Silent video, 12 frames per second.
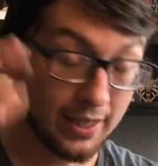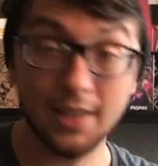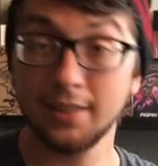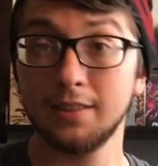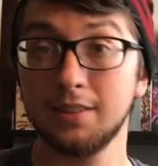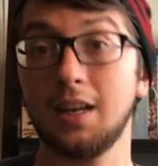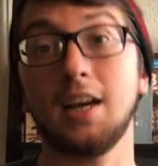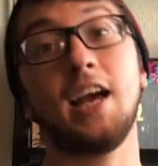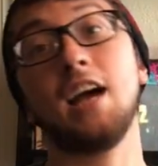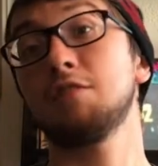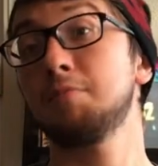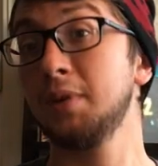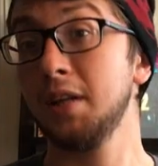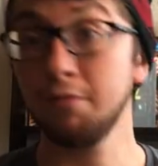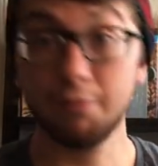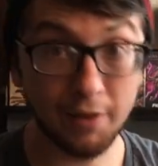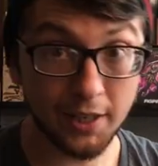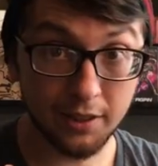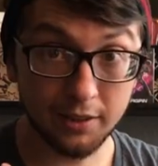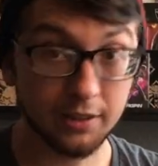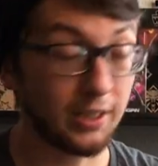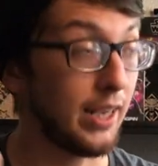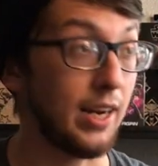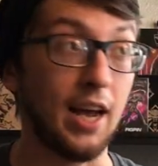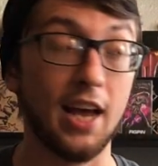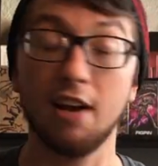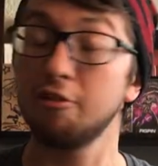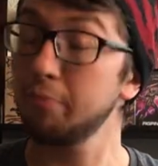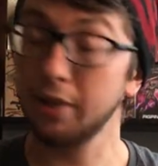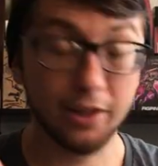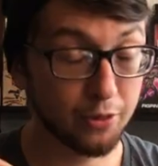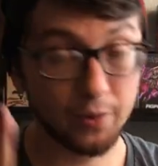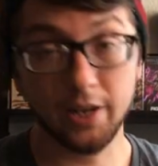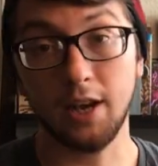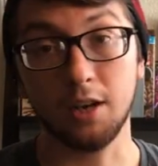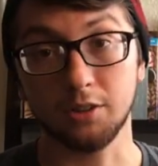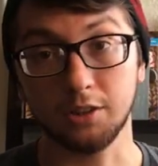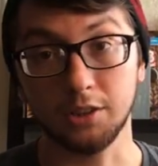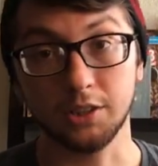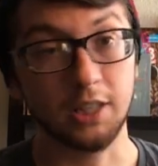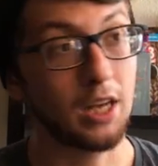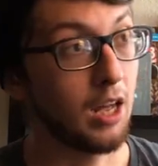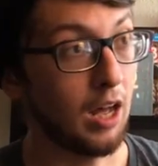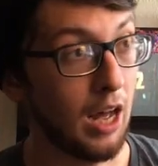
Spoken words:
Yes, I have played Fates and I have played Three Houses.